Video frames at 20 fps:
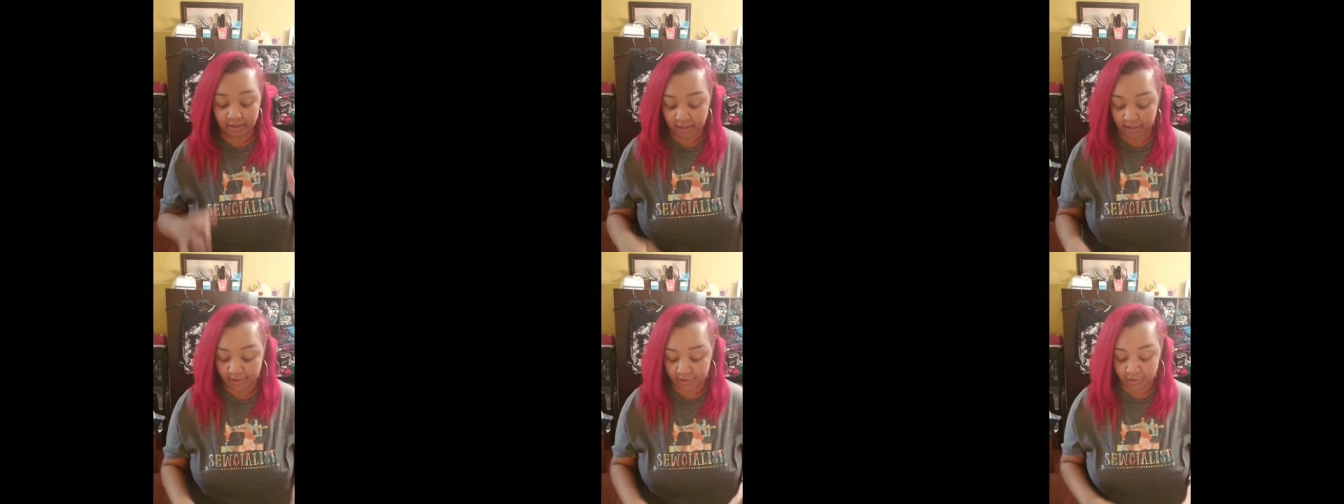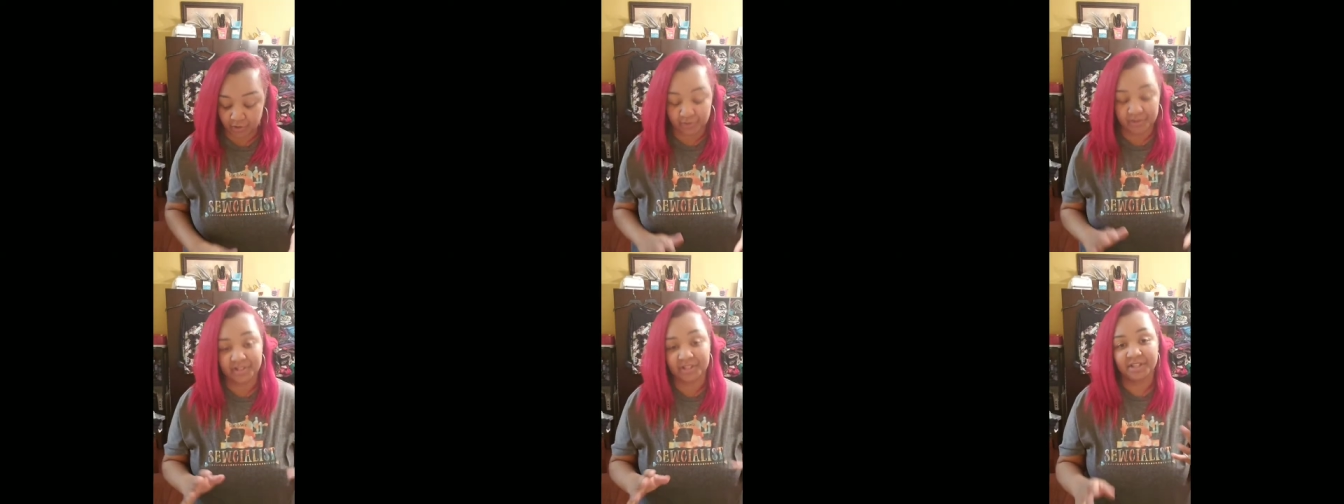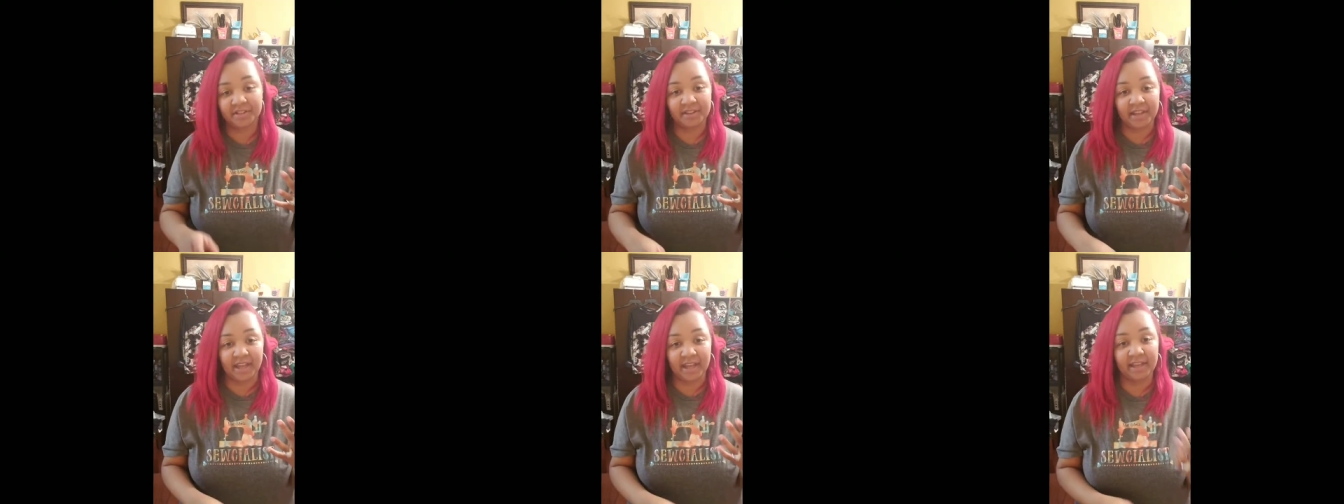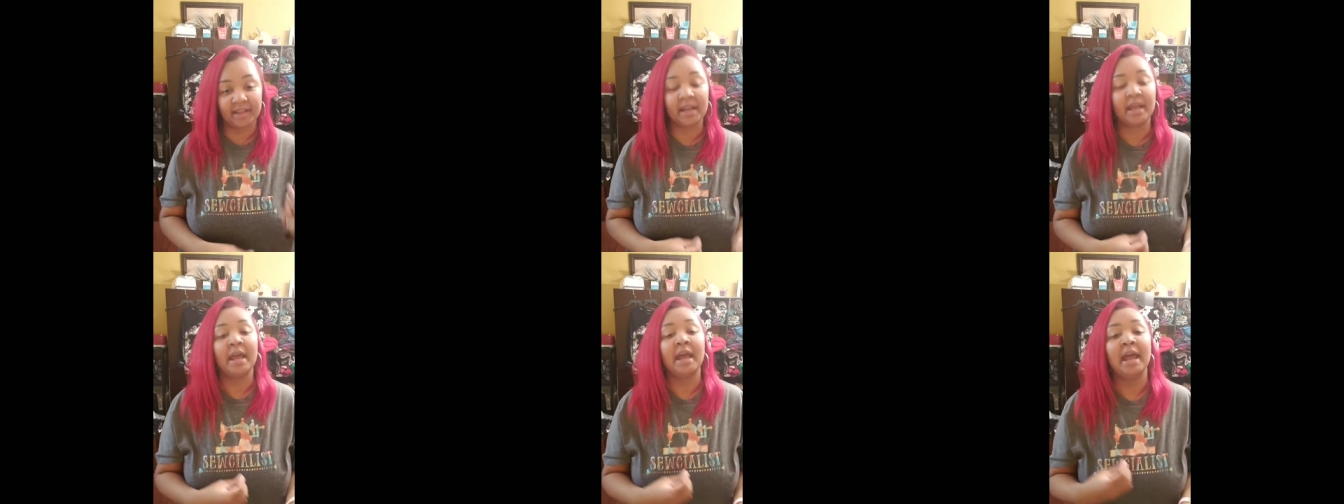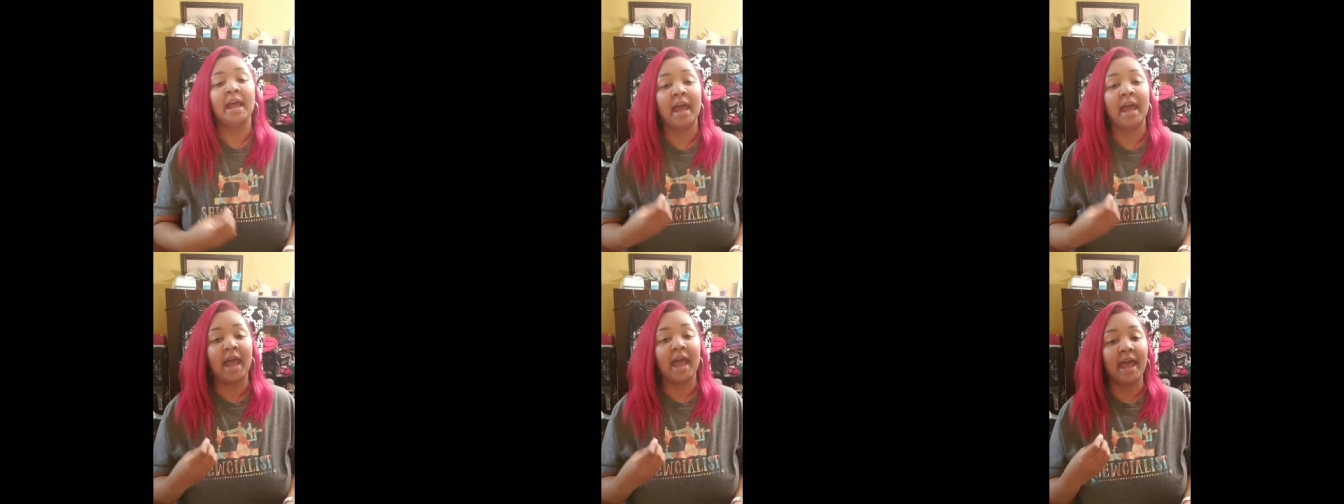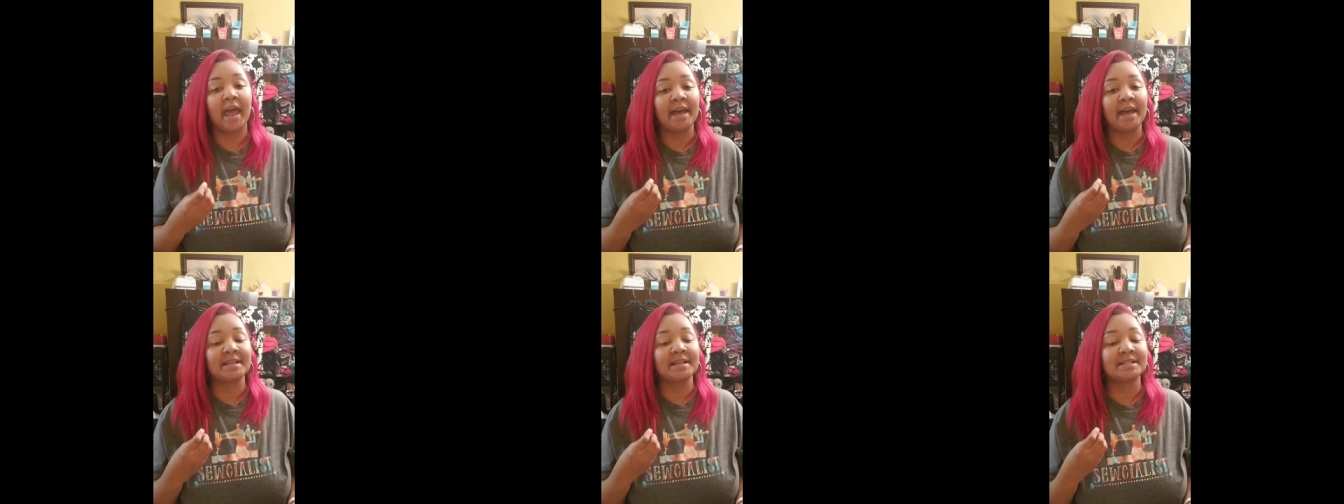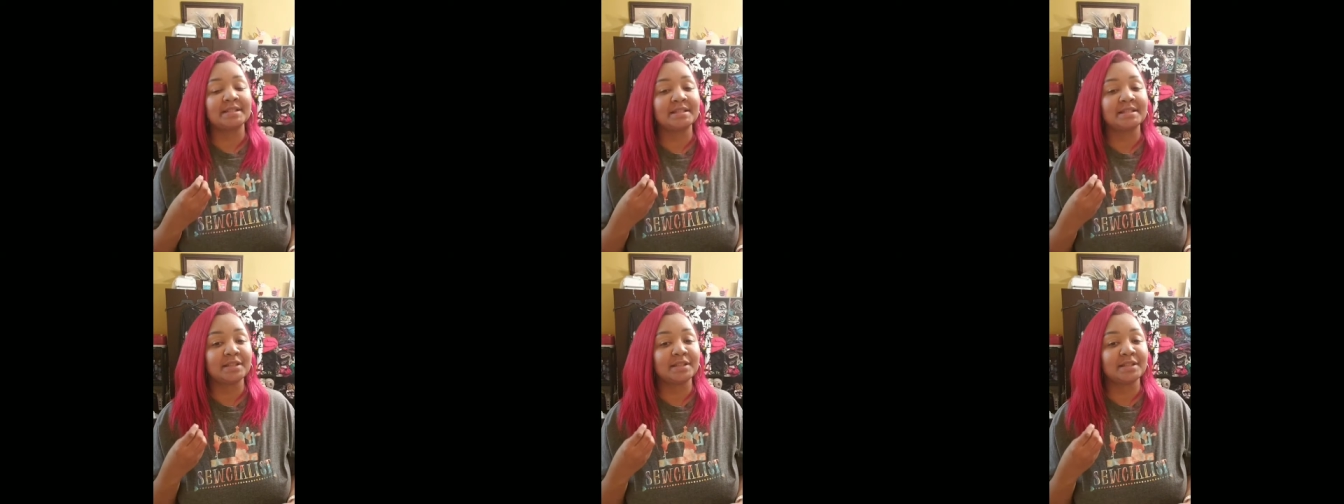And you'll see that as